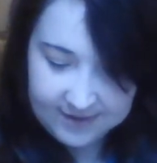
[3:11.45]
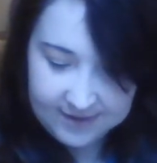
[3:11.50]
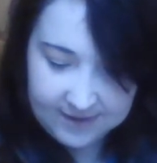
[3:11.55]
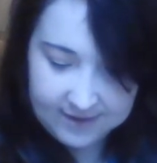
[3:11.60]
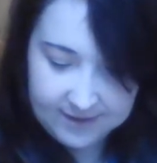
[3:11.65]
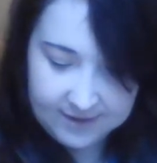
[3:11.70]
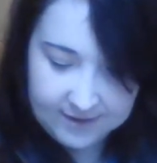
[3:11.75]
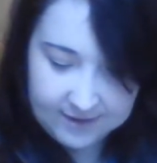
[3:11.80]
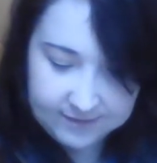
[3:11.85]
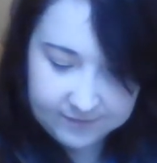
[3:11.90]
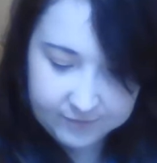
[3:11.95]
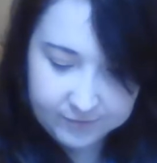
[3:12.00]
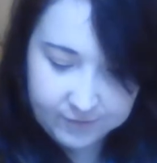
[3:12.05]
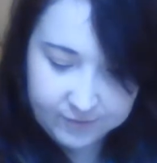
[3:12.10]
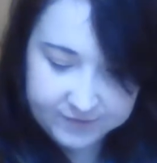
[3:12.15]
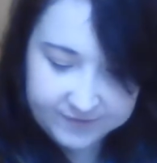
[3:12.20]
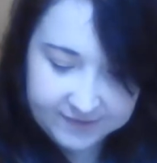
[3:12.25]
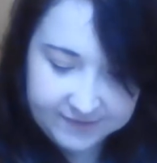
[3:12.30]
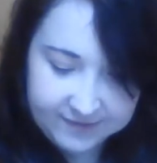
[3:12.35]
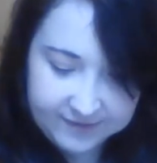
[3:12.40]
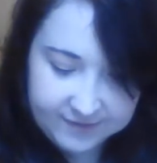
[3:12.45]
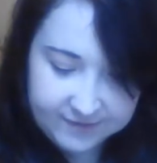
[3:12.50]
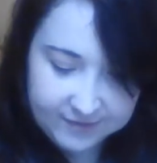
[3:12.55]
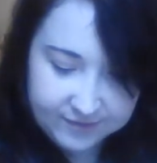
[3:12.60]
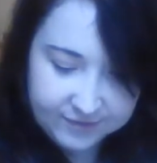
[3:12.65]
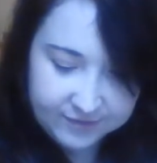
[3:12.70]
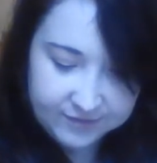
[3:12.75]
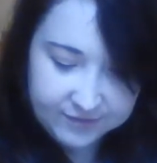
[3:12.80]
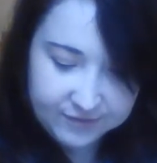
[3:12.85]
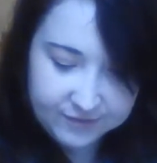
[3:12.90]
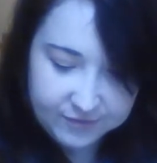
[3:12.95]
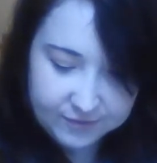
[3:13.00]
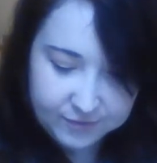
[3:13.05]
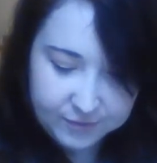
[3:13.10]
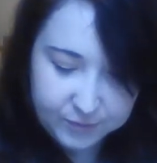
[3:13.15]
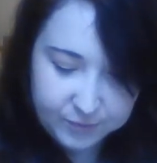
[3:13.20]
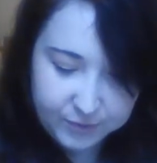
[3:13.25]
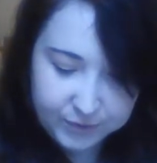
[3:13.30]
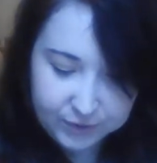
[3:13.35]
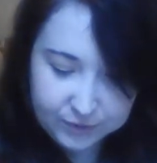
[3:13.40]
And of course, it's easier to
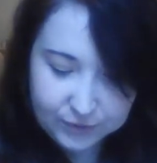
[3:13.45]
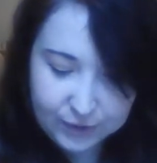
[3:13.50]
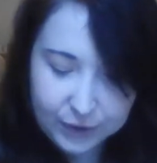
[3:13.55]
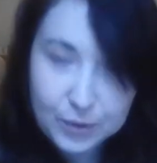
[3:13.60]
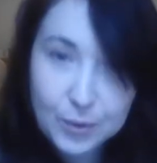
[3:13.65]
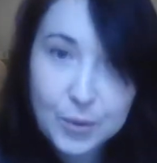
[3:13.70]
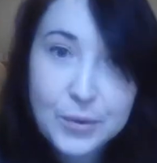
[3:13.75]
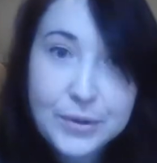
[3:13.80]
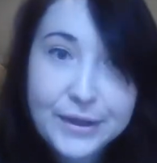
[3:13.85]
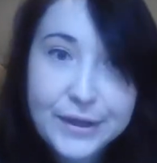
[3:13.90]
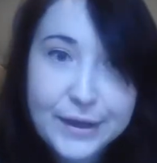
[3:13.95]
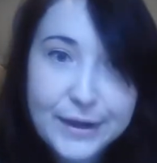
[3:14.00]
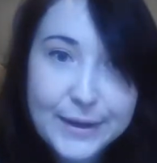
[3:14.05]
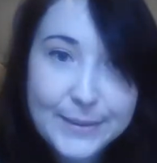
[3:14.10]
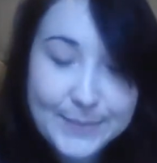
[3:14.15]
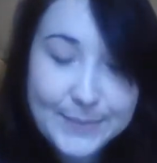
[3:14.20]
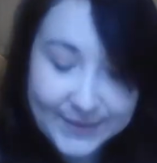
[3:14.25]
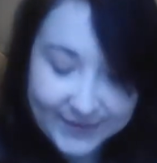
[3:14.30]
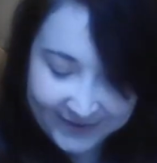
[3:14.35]
do when you're not holding it up.